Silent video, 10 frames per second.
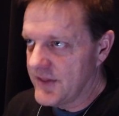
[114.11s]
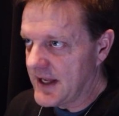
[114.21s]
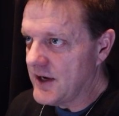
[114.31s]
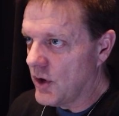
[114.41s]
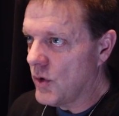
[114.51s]

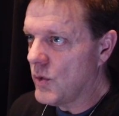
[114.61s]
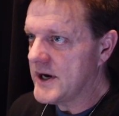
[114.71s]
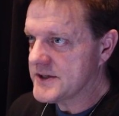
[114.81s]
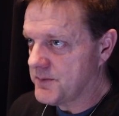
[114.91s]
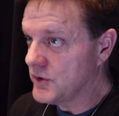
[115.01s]
they know
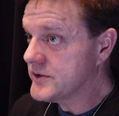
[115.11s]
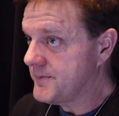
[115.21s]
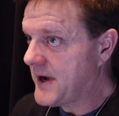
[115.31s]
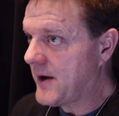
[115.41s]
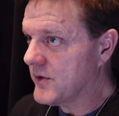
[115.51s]
what
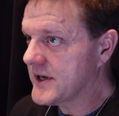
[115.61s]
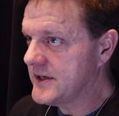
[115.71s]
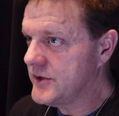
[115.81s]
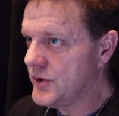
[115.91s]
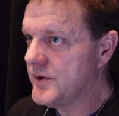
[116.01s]
explosive power
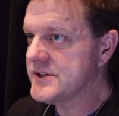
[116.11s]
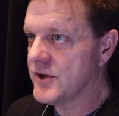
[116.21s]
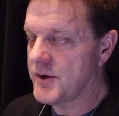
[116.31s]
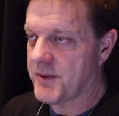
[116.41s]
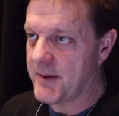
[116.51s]
can do, and
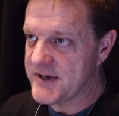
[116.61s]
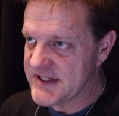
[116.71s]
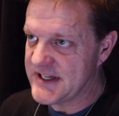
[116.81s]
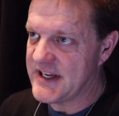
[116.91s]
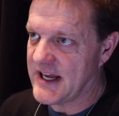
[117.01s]
so they'll probably
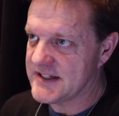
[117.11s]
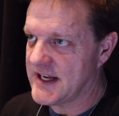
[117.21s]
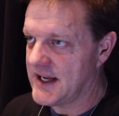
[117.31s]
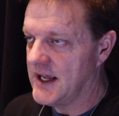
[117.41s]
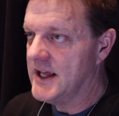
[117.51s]
see
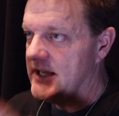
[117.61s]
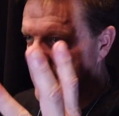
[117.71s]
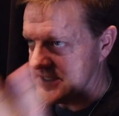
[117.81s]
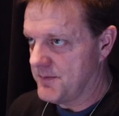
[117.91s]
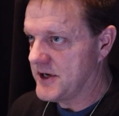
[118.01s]
Deontay
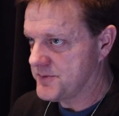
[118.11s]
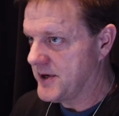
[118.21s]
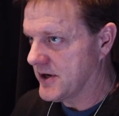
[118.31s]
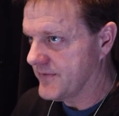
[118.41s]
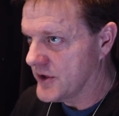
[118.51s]
as a much
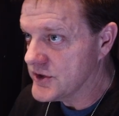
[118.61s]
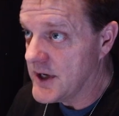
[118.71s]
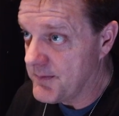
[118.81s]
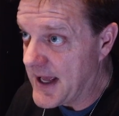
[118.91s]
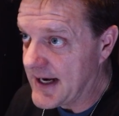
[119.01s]
bigger
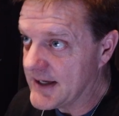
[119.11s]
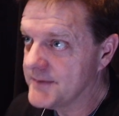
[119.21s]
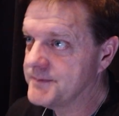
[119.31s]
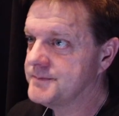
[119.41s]
version of Manning.